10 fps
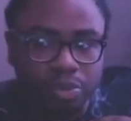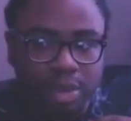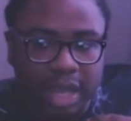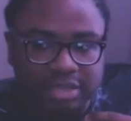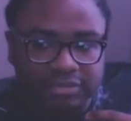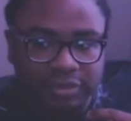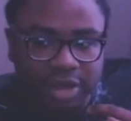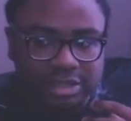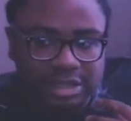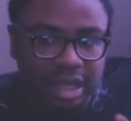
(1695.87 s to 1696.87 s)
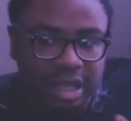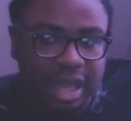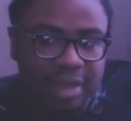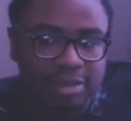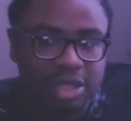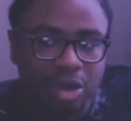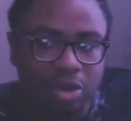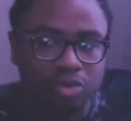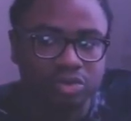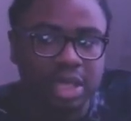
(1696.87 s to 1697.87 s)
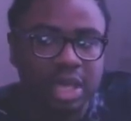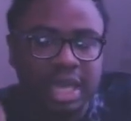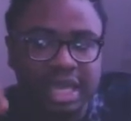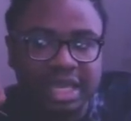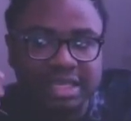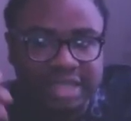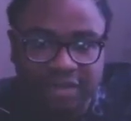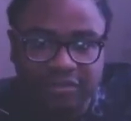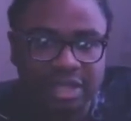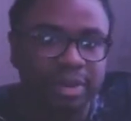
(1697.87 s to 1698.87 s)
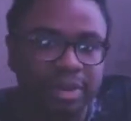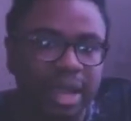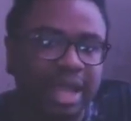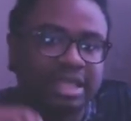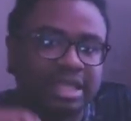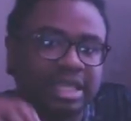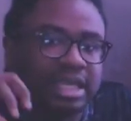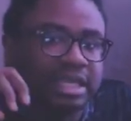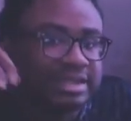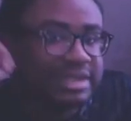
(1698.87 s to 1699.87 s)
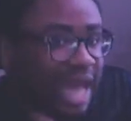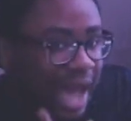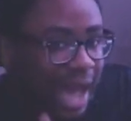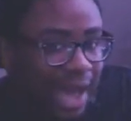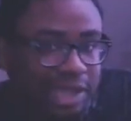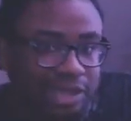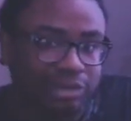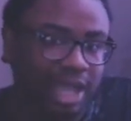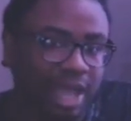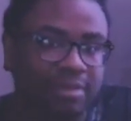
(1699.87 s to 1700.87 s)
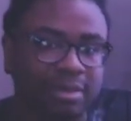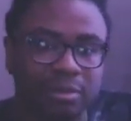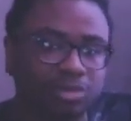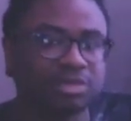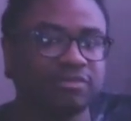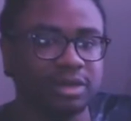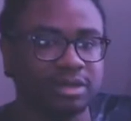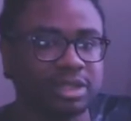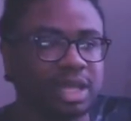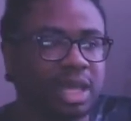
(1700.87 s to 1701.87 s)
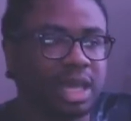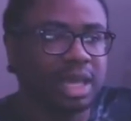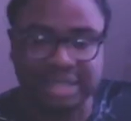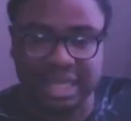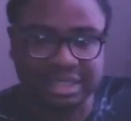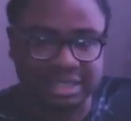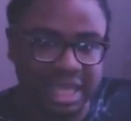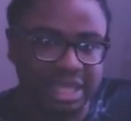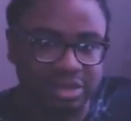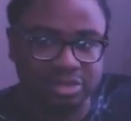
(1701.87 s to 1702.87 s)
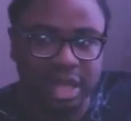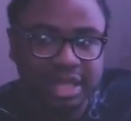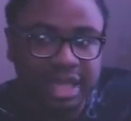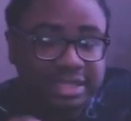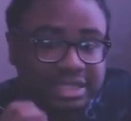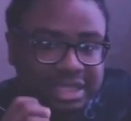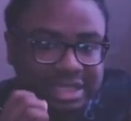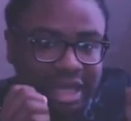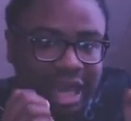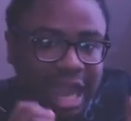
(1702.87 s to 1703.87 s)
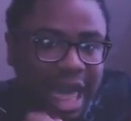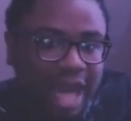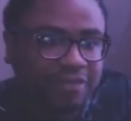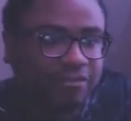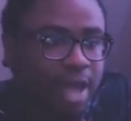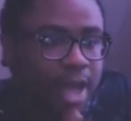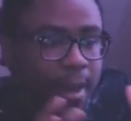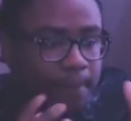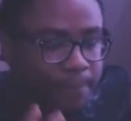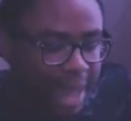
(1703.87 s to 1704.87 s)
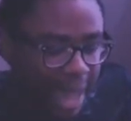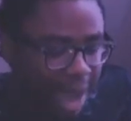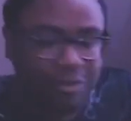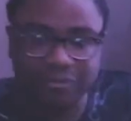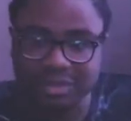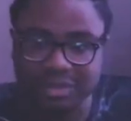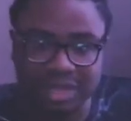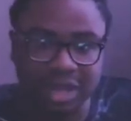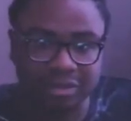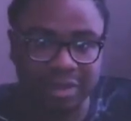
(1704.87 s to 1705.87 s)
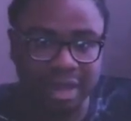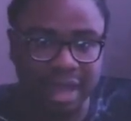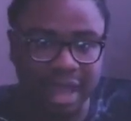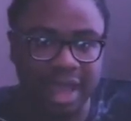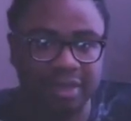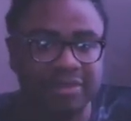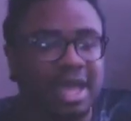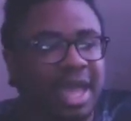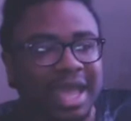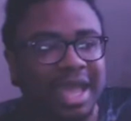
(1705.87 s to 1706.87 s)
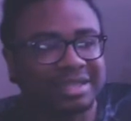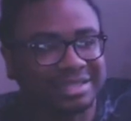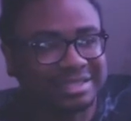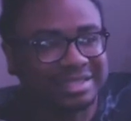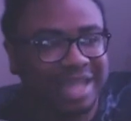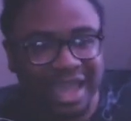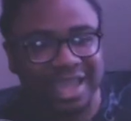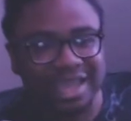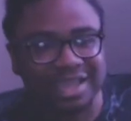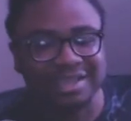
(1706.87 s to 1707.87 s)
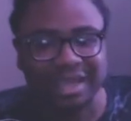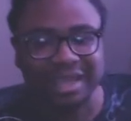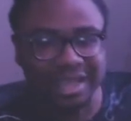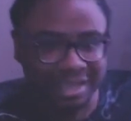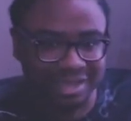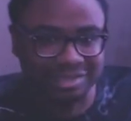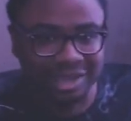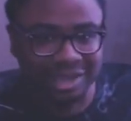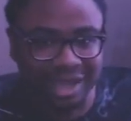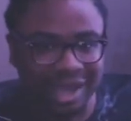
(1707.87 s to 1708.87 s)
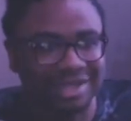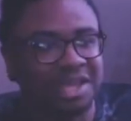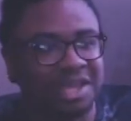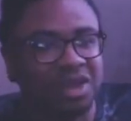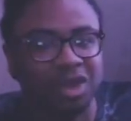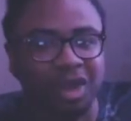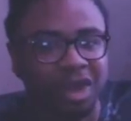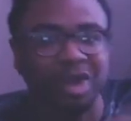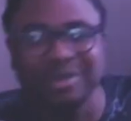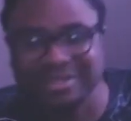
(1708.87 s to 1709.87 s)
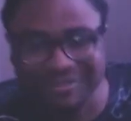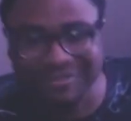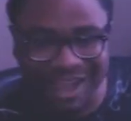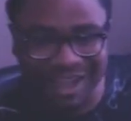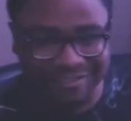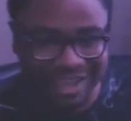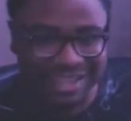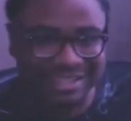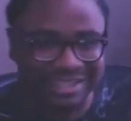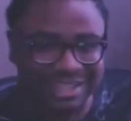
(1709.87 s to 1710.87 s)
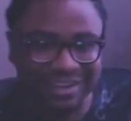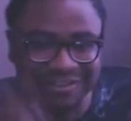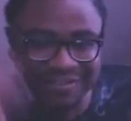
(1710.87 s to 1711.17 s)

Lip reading: as far as this calamity goes, it is heavily implied that the entire gaming multiverse is at stake here. So, and that's just a lot of power for Sakurai to have. And to say, hey, guess what, guys? Kirby survived that shit.